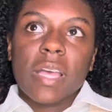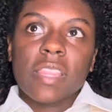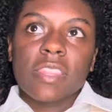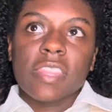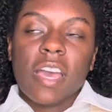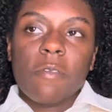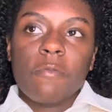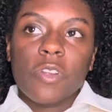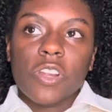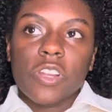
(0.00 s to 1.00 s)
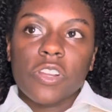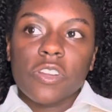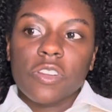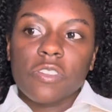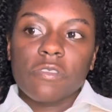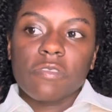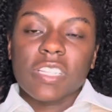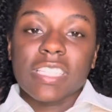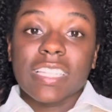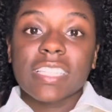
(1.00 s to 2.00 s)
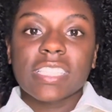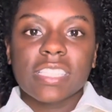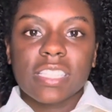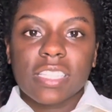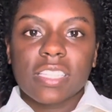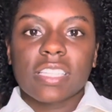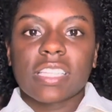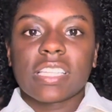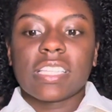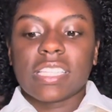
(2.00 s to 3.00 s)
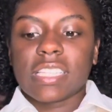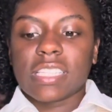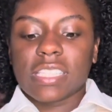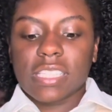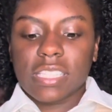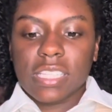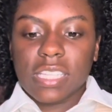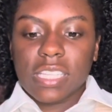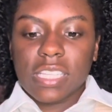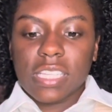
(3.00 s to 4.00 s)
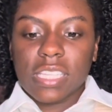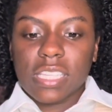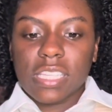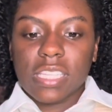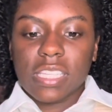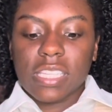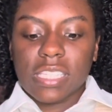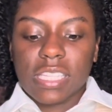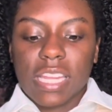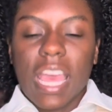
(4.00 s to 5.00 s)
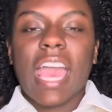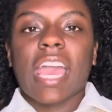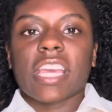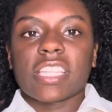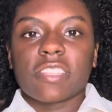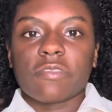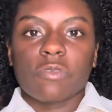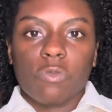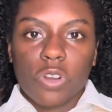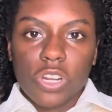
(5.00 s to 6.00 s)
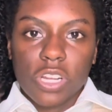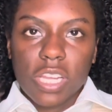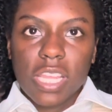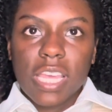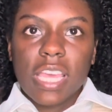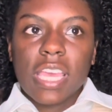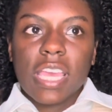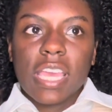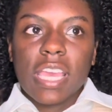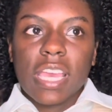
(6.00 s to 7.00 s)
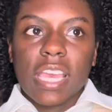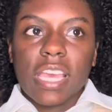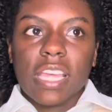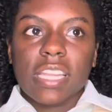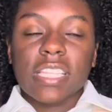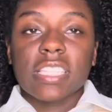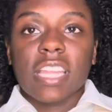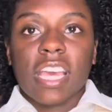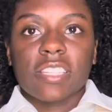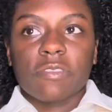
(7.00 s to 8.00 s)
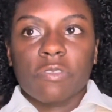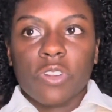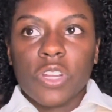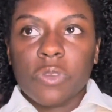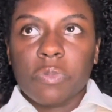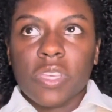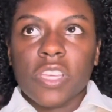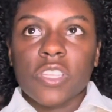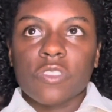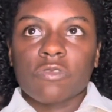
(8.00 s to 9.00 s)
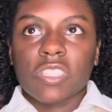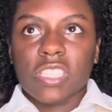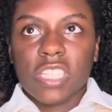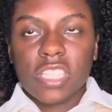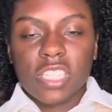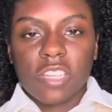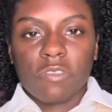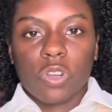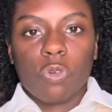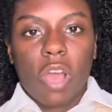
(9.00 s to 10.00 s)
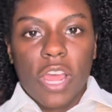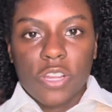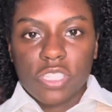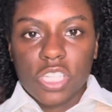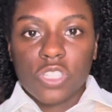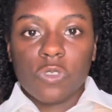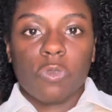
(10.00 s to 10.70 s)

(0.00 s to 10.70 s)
That word resist is an active word. And it's an active word because resisting requires that you